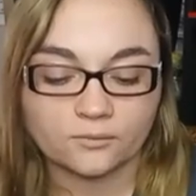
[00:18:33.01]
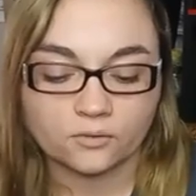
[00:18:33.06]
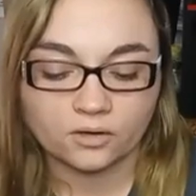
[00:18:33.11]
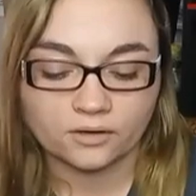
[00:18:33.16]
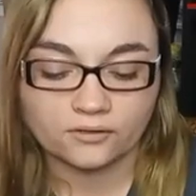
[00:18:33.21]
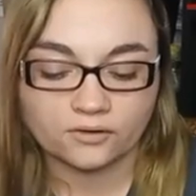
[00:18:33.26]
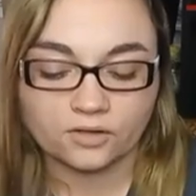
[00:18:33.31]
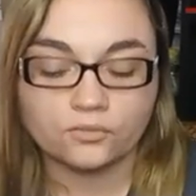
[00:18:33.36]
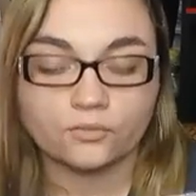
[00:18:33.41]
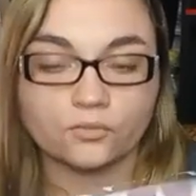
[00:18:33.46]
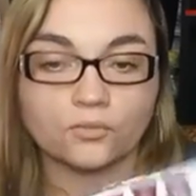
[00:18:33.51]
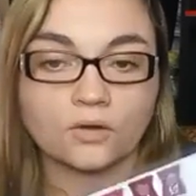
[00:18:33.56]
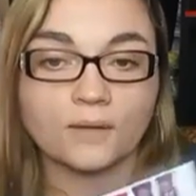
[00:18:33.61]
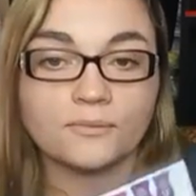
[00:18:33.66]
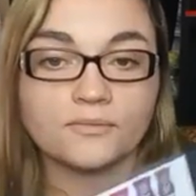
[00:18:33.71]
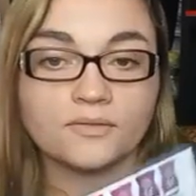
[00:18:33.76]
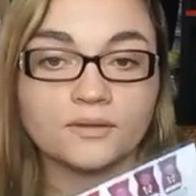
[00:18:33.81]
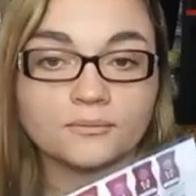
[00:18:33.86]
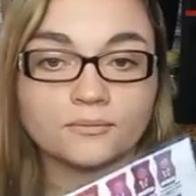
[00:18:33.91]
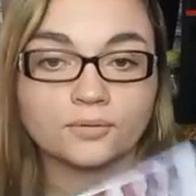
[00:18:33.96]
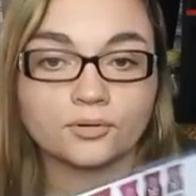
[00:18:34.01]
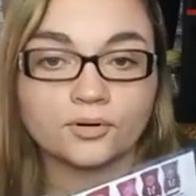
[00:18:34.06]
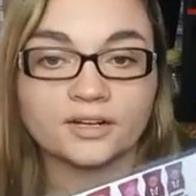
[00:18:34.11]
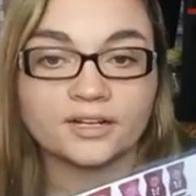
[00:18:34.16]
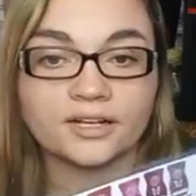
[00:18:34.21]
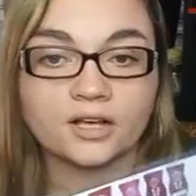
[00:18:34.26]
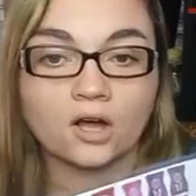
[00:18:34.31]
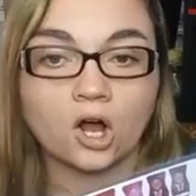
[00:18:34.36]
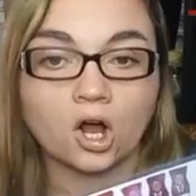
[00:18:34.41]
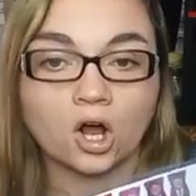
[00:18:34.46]
Well, if you rub them
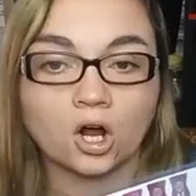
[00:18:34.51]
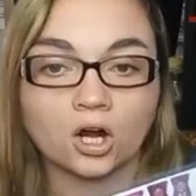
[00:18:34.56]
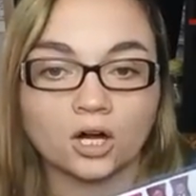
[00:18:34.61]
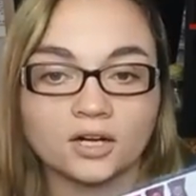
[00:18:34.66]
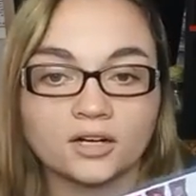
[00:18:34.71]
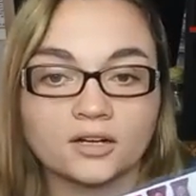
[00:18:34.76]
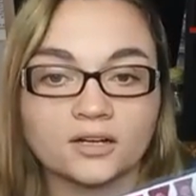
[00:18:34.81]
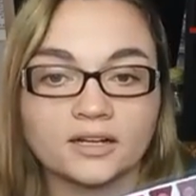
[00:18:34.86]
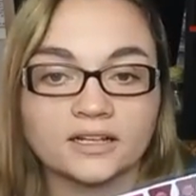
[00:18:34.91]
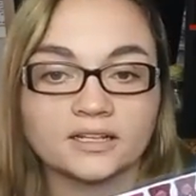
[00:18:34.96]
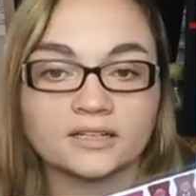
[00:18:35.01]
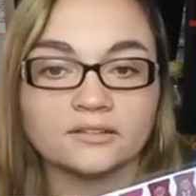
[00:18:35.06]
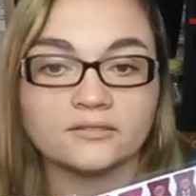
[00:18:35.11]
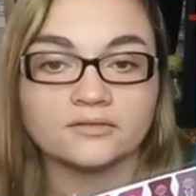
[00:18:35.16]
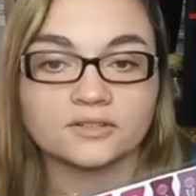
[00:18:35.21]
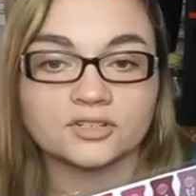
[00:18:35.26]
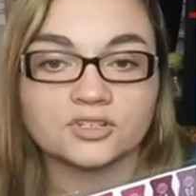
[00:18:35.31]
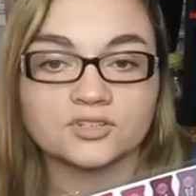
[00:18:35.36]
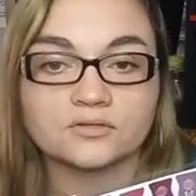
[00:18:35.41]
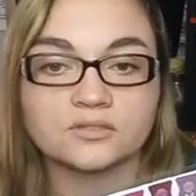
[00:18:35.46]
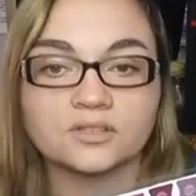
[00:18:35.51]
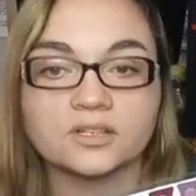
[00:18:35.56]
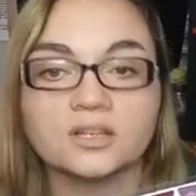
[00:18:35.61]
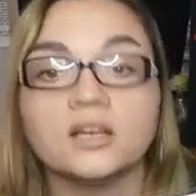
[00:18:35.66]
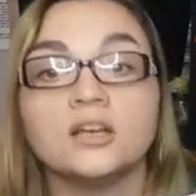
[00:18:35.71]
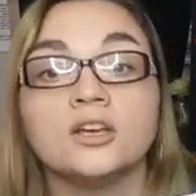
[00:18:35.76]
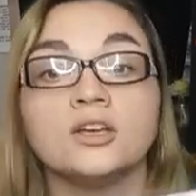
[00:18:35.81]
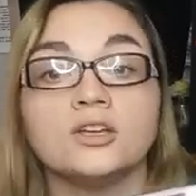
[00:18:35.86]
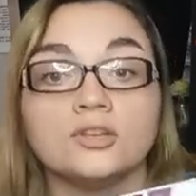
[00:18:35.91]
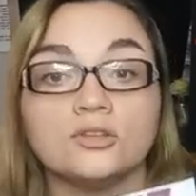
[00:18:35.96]
pretty hard individually,
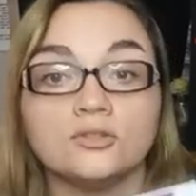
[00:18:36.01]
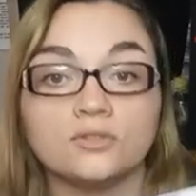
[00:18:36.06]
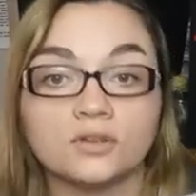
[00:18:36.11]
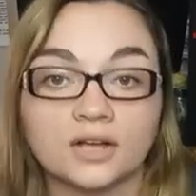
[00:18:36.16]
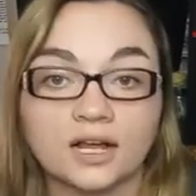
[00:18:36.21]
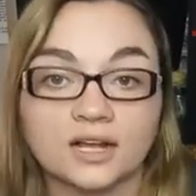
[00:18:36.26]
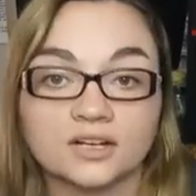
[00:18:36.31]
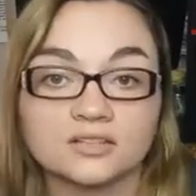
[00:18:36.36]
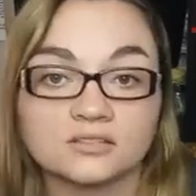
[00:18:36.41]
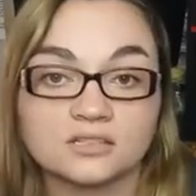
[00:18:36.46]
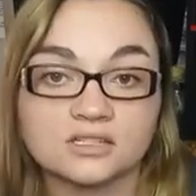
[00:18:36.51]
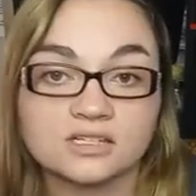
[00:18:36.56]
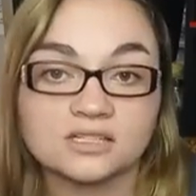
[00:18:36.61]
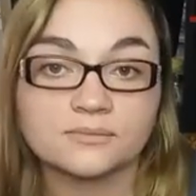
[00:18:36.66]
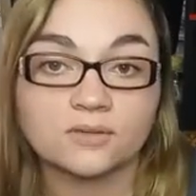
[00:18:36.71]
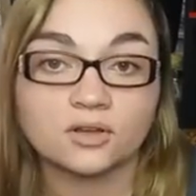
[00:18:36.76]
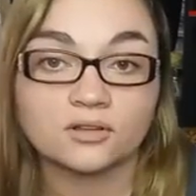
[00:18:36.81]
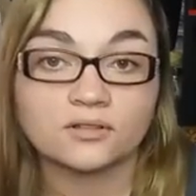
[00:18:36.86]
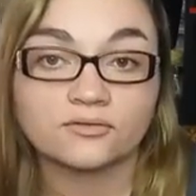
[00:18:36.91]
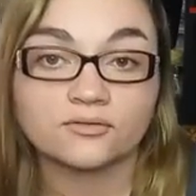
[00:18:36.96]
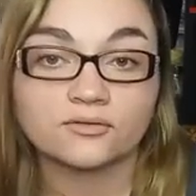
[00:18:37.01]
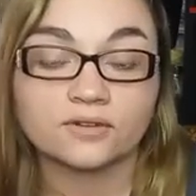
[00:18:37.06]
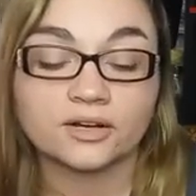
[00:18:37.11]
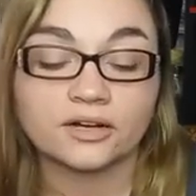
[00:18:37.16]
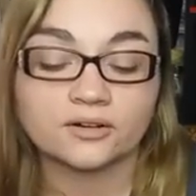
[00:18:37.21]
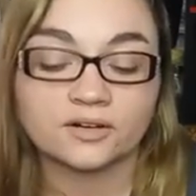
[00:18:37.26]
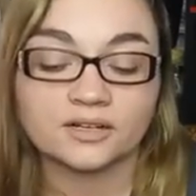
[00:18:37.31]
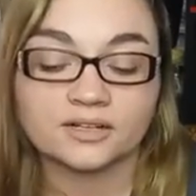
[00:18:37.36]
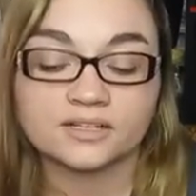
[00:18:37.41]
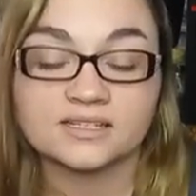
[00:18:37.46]
you can actually smell the
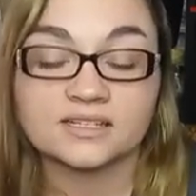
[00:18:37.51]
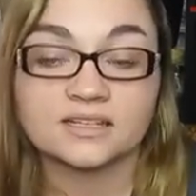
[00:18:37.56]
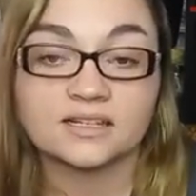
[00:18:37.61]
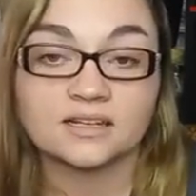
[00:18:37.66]
fragrance